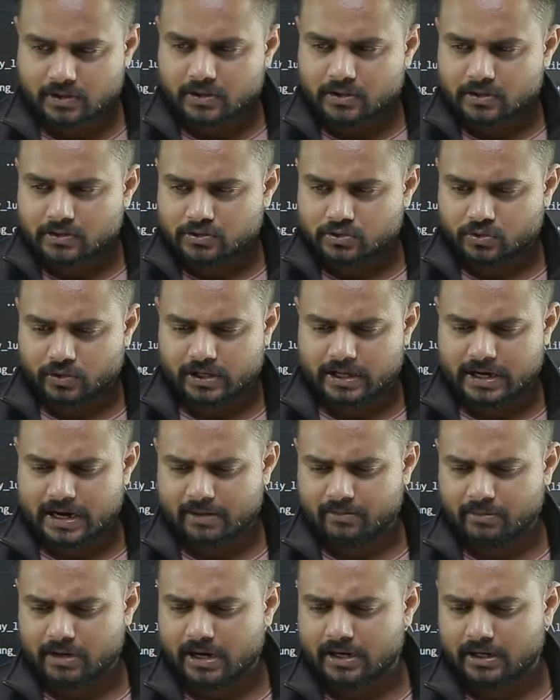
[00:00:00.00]
So here I am
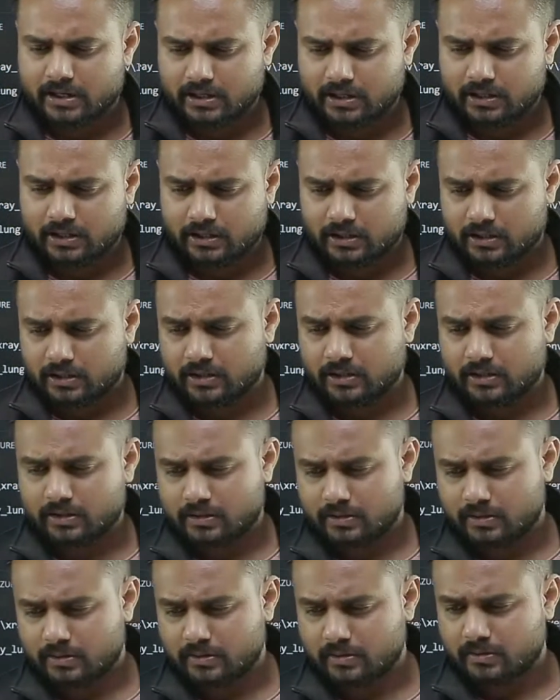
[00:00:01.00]
writing
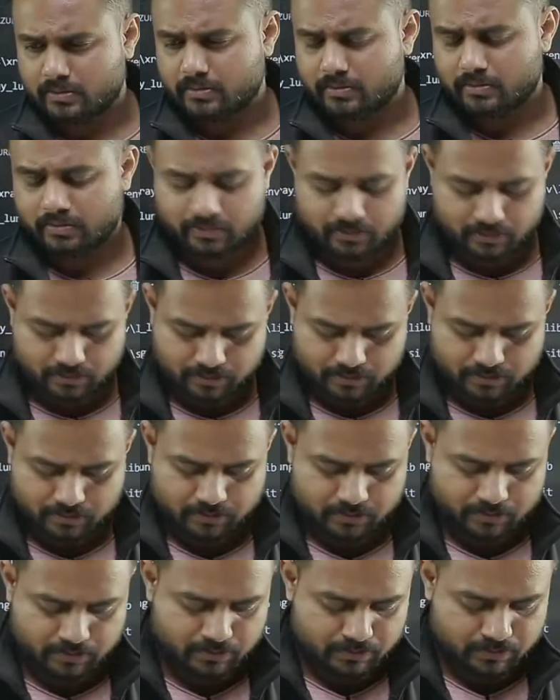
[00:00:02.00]

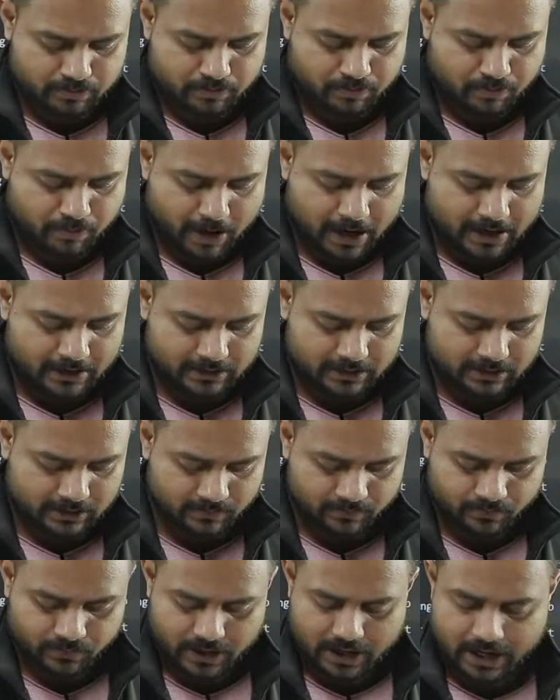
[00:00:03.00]
Python
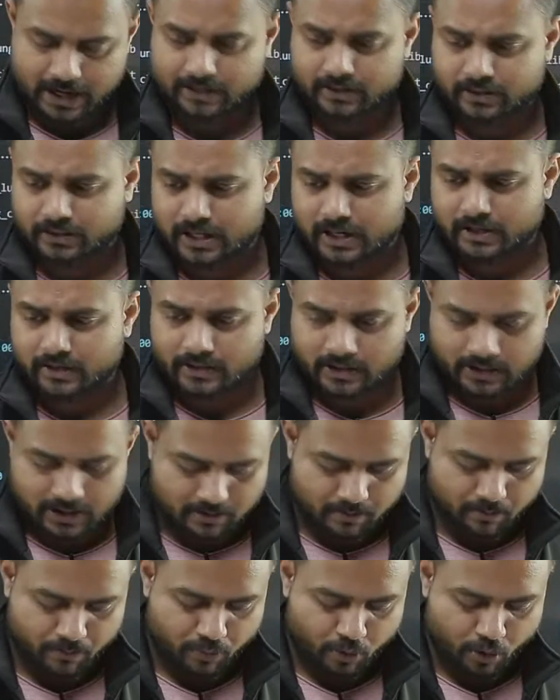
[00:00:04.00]
and then
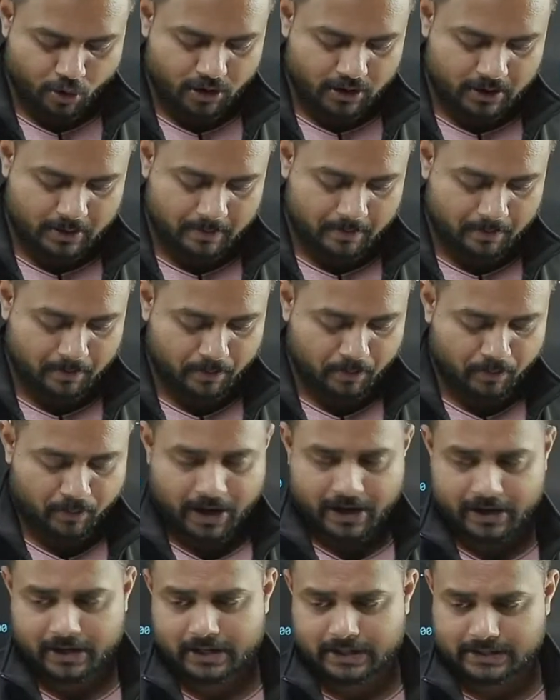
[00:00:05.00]
import
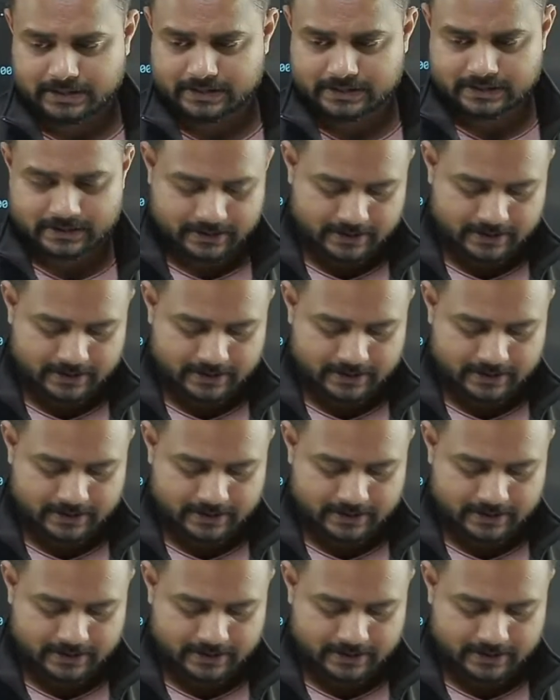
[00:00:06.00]
pytest,